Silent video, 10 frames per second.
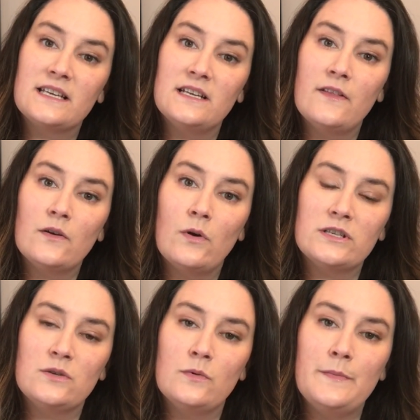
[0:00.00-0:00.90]
Another
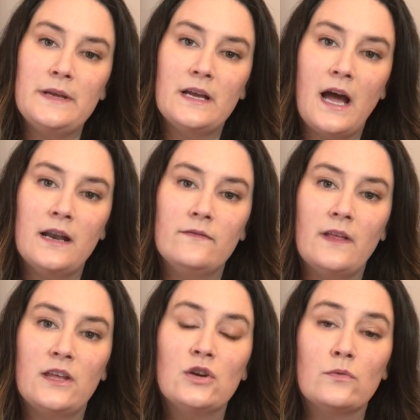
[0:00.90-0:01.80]
question would be kind of
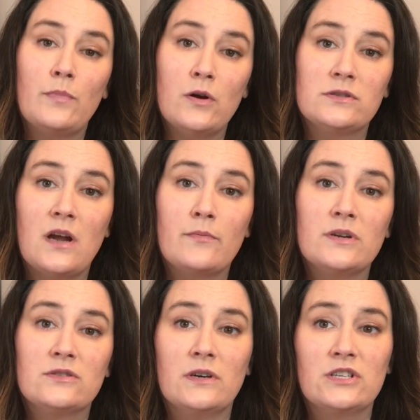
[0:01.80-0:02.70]
like your post-op
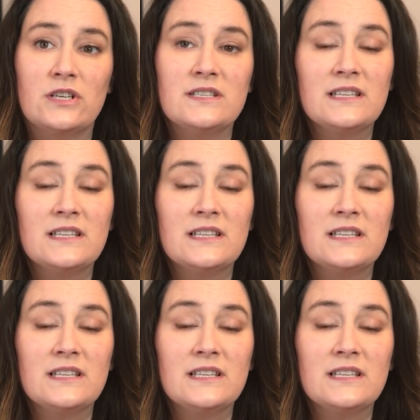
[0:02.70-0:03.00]
restrictions,